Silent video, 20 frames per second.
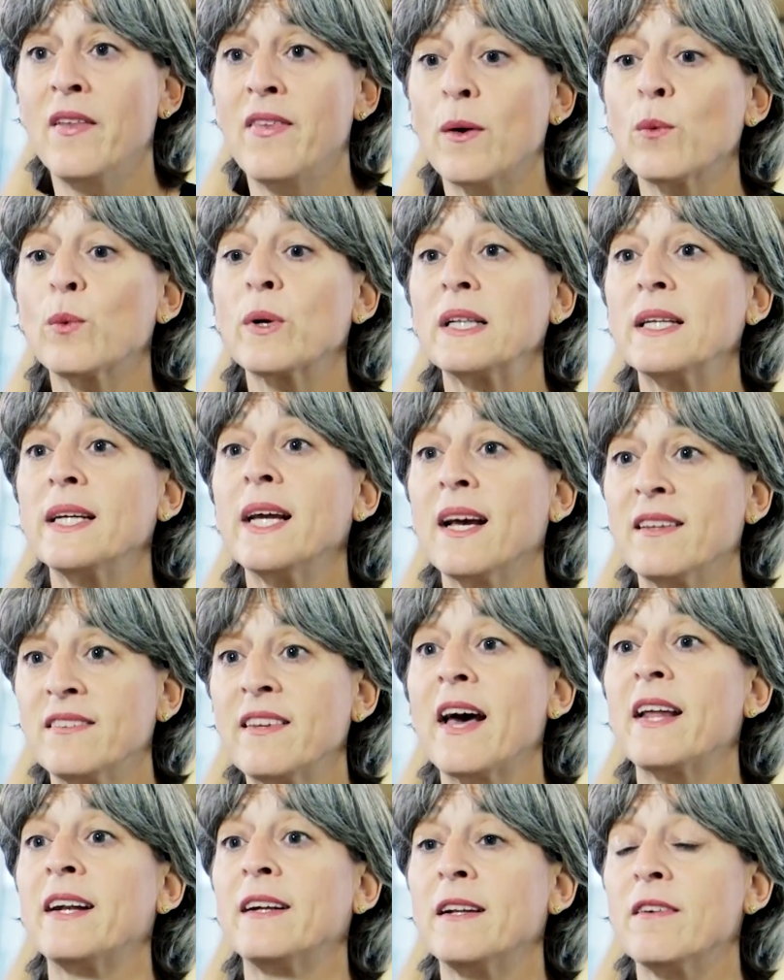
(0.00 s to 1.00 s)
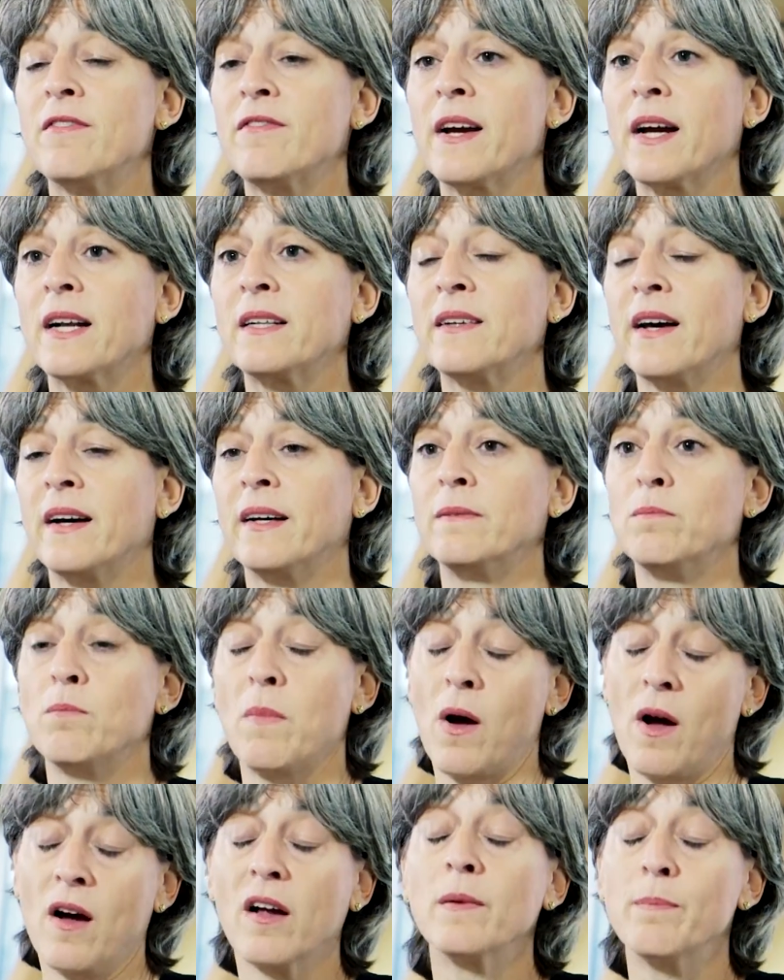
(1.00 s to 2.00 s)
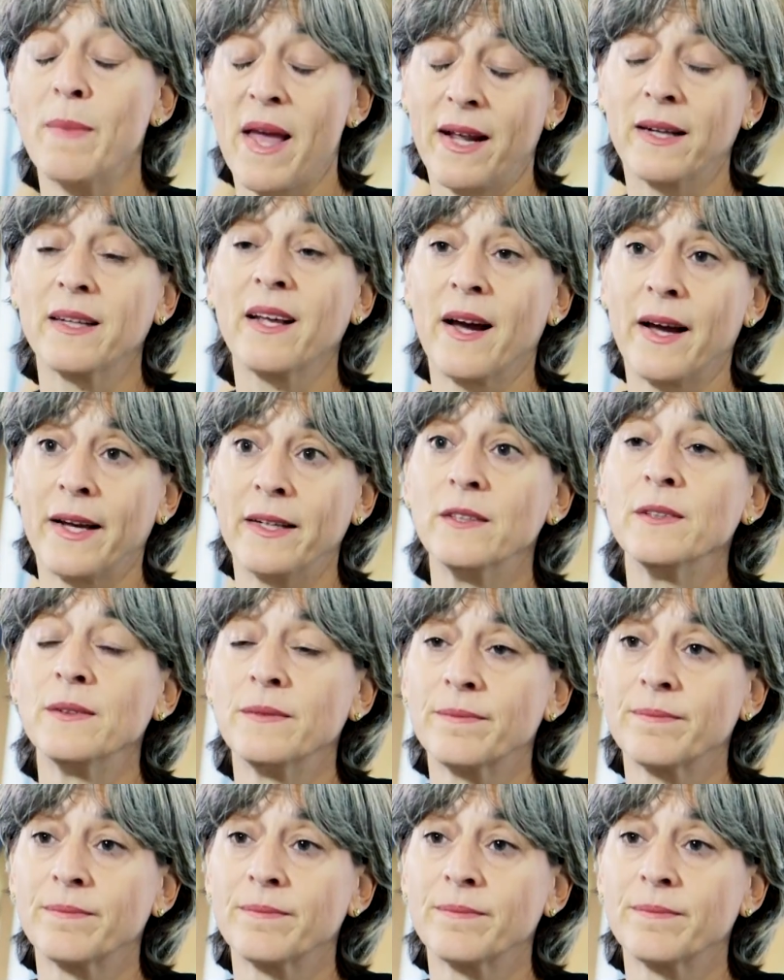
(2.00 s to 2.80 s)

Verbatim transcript: that really has had an effect on mankind?